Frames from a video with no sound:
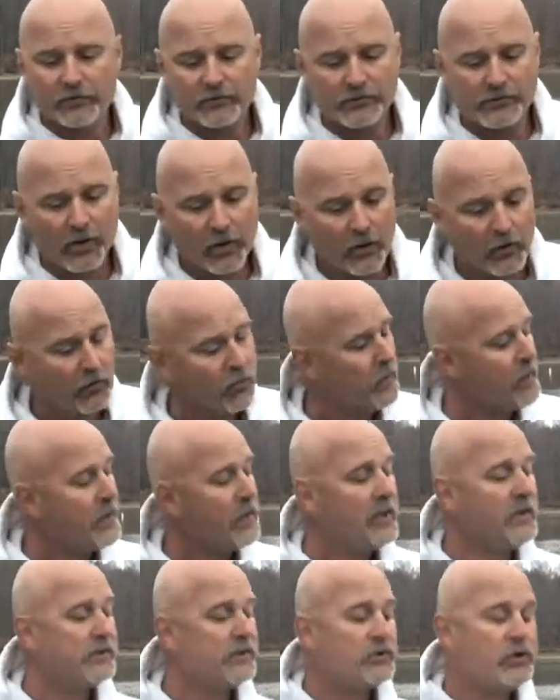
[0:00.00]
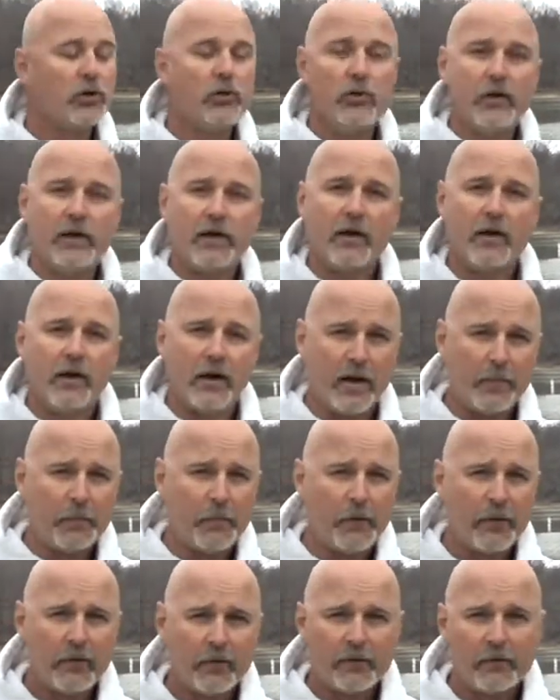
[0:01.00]
So he's tuning it
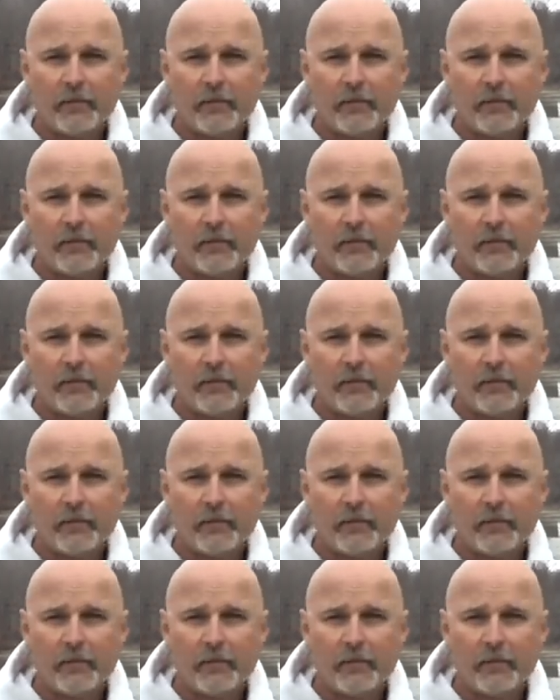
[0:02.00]
up.